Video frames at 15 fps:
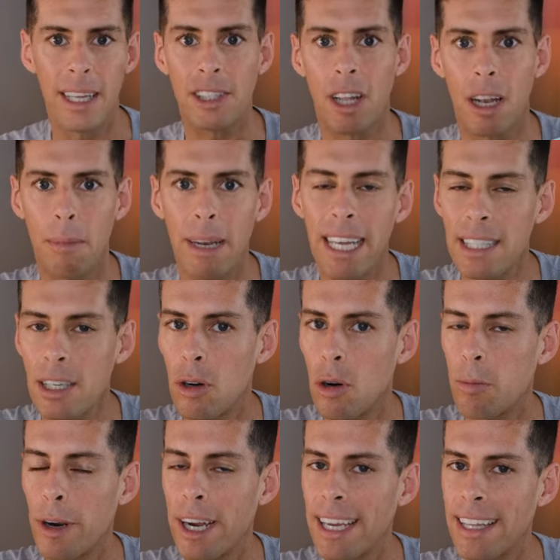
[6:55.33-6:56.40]
Now Salomon is
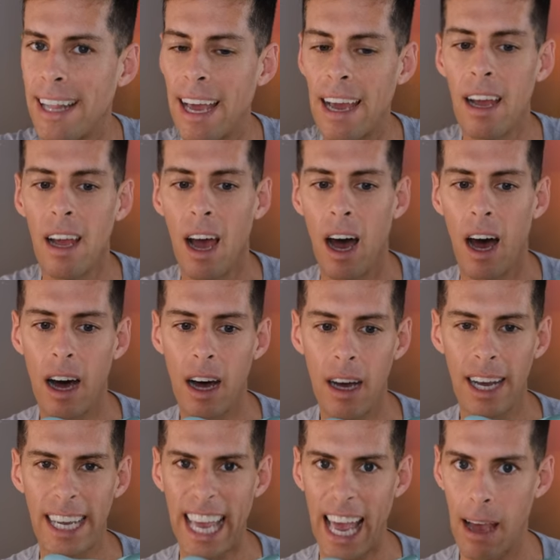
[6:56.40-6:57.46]
incorporating their
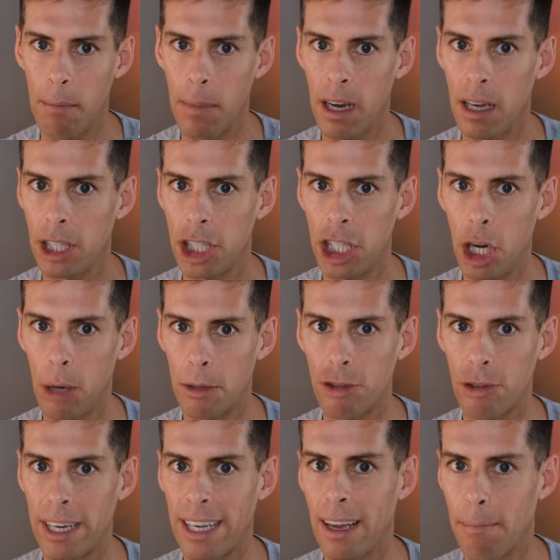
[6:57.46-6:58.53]
R camber
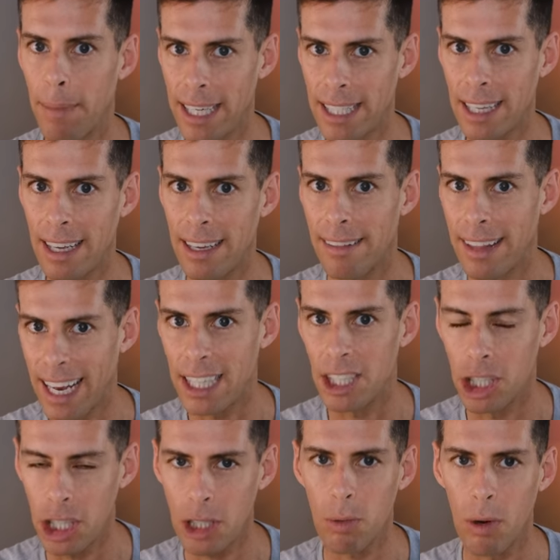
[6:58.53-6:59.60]
geometry, and basically that is
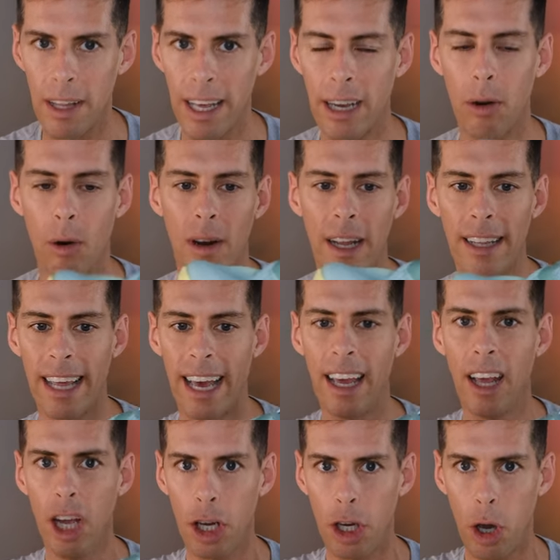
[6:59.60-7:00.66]
just what they're calling their
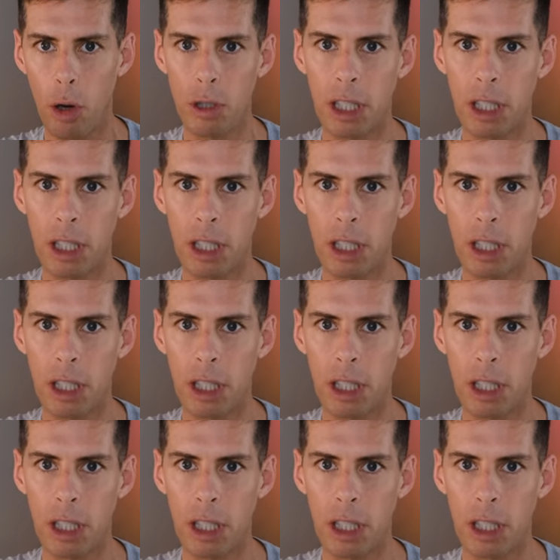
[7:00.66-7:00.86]
toe